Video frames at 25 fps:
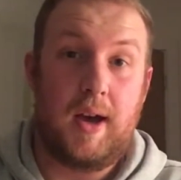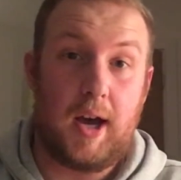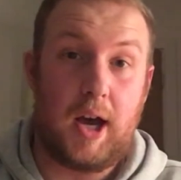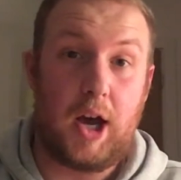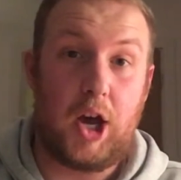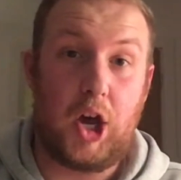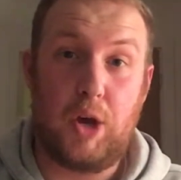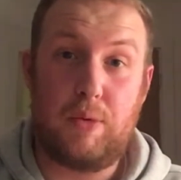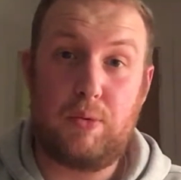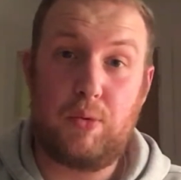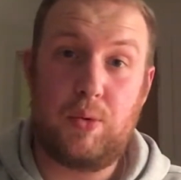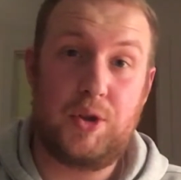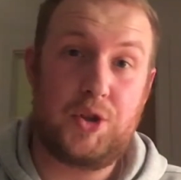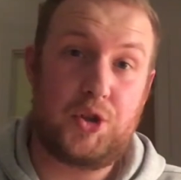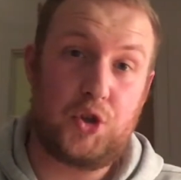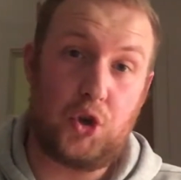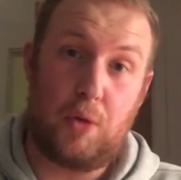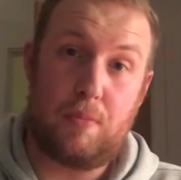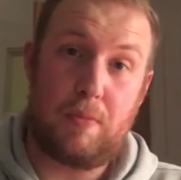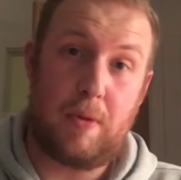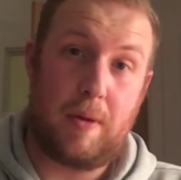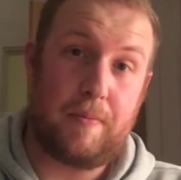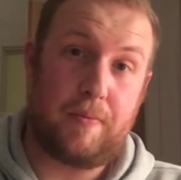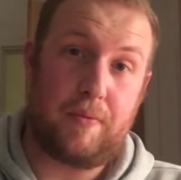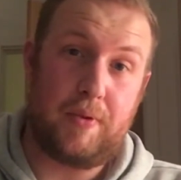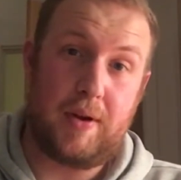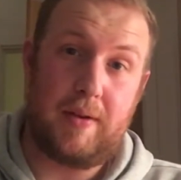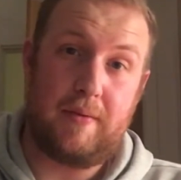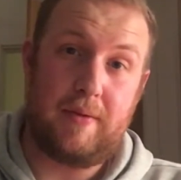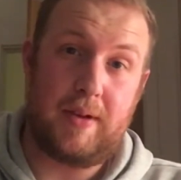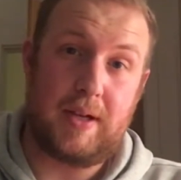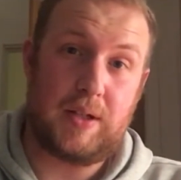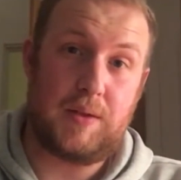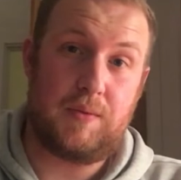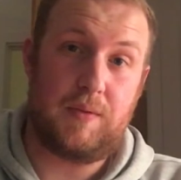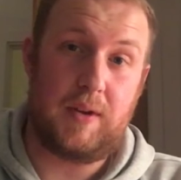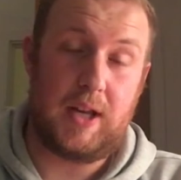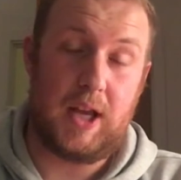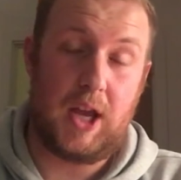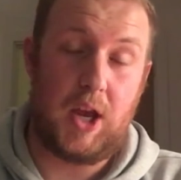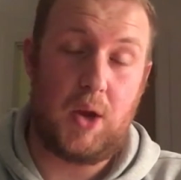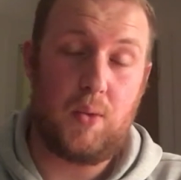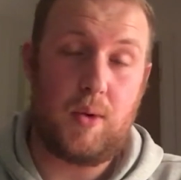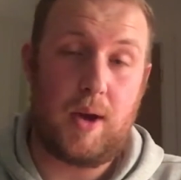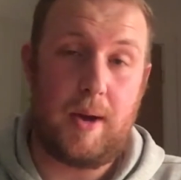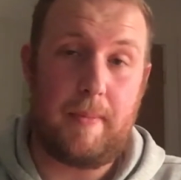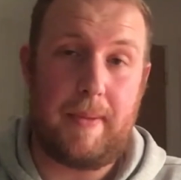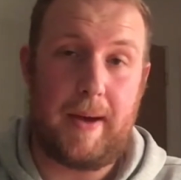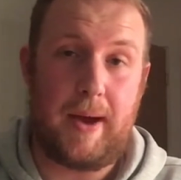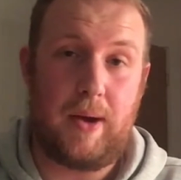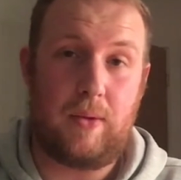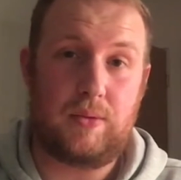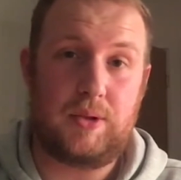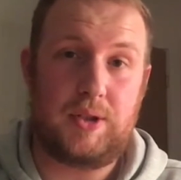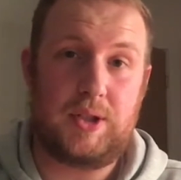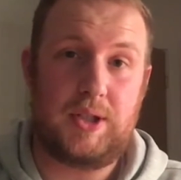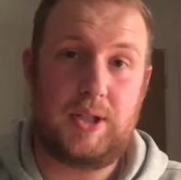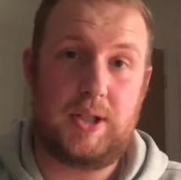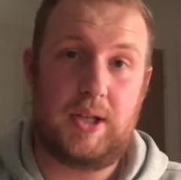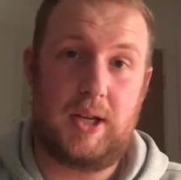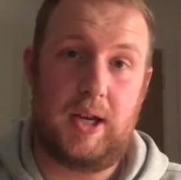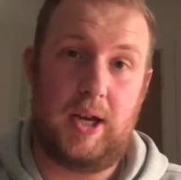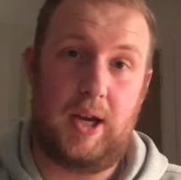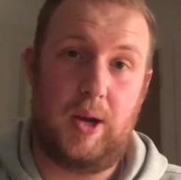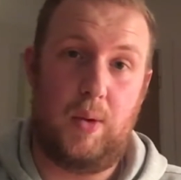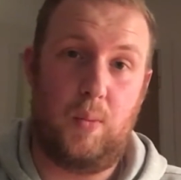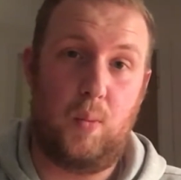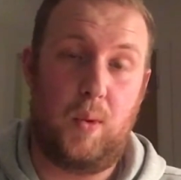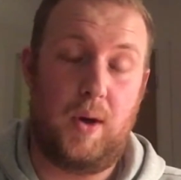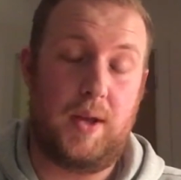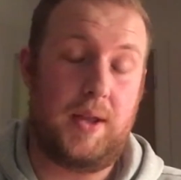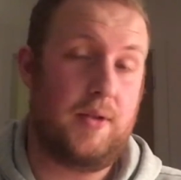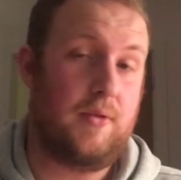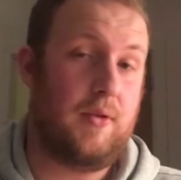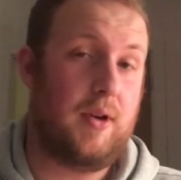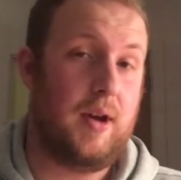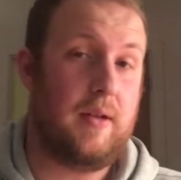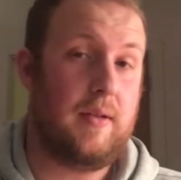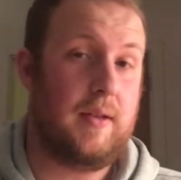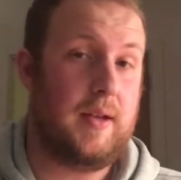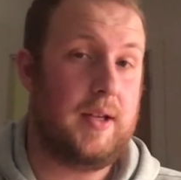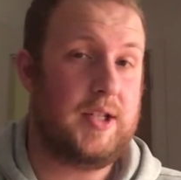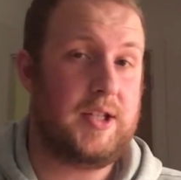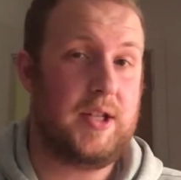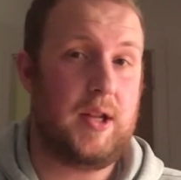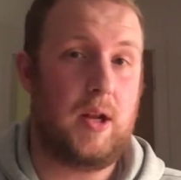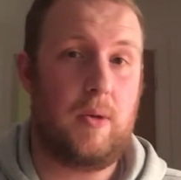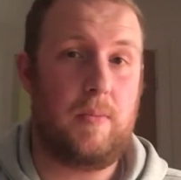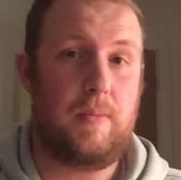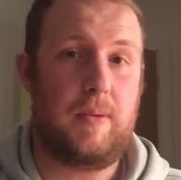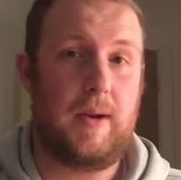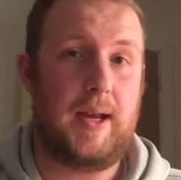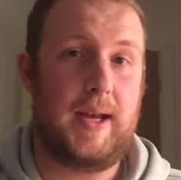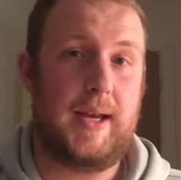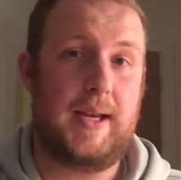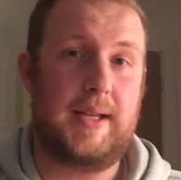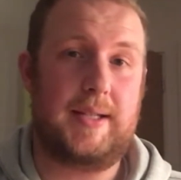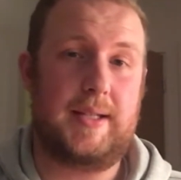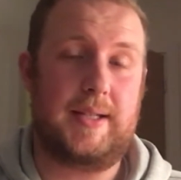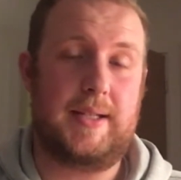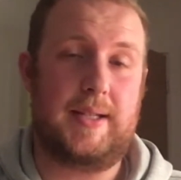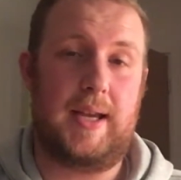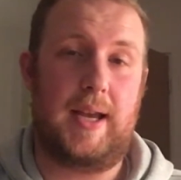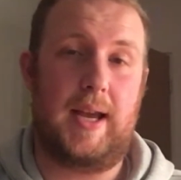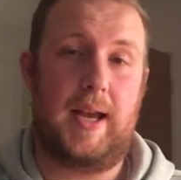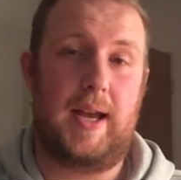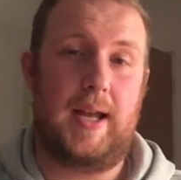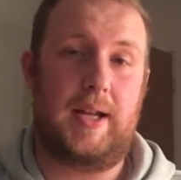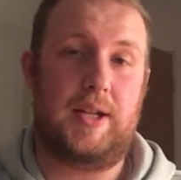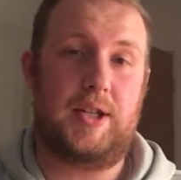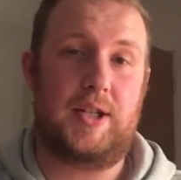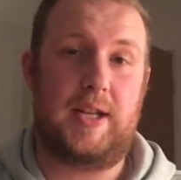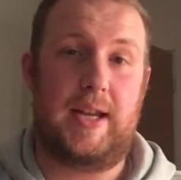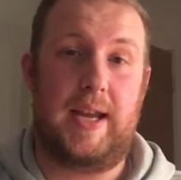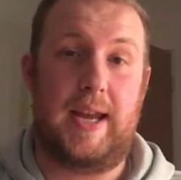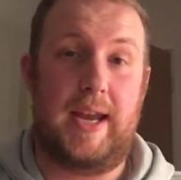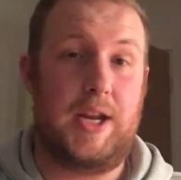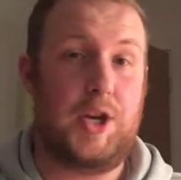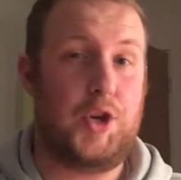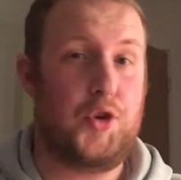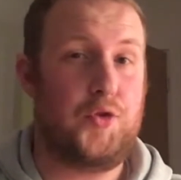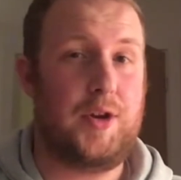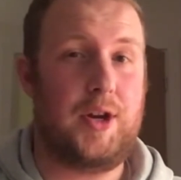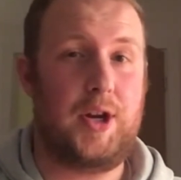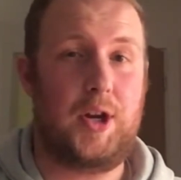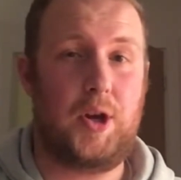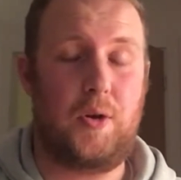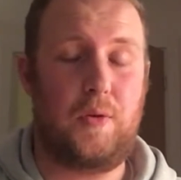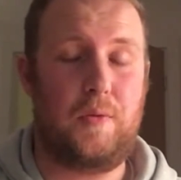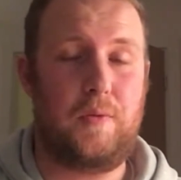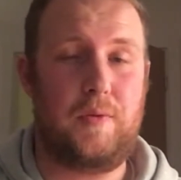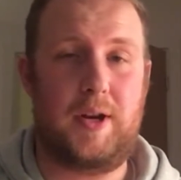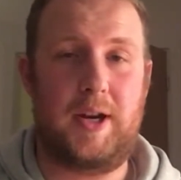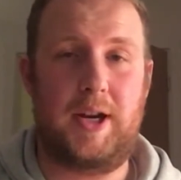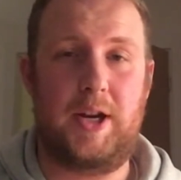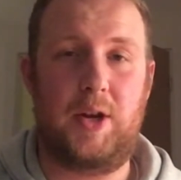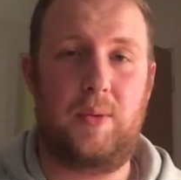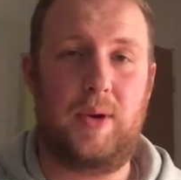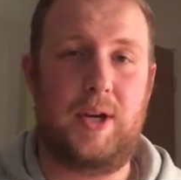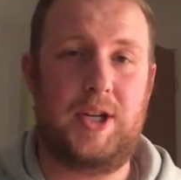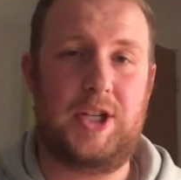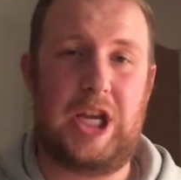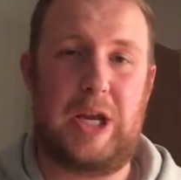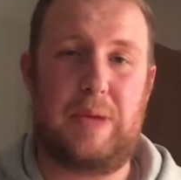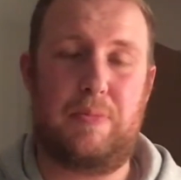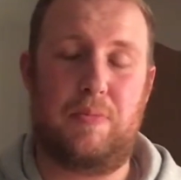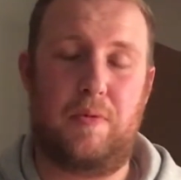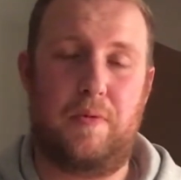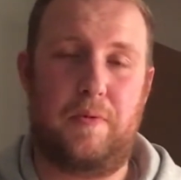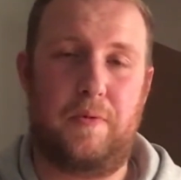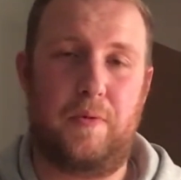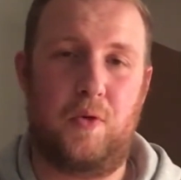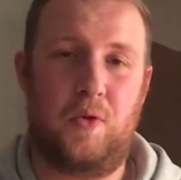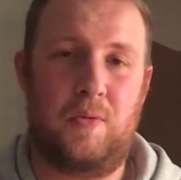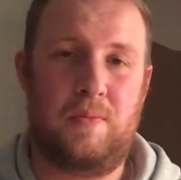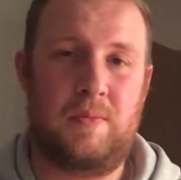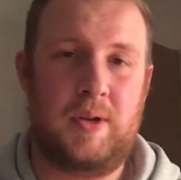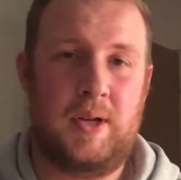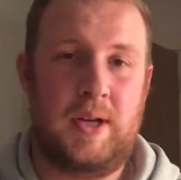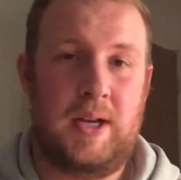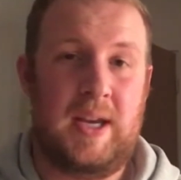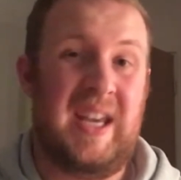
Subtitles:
I hope you enjoyed my previous video about whether I think slow play is actually hindering golf in any way, shape or form.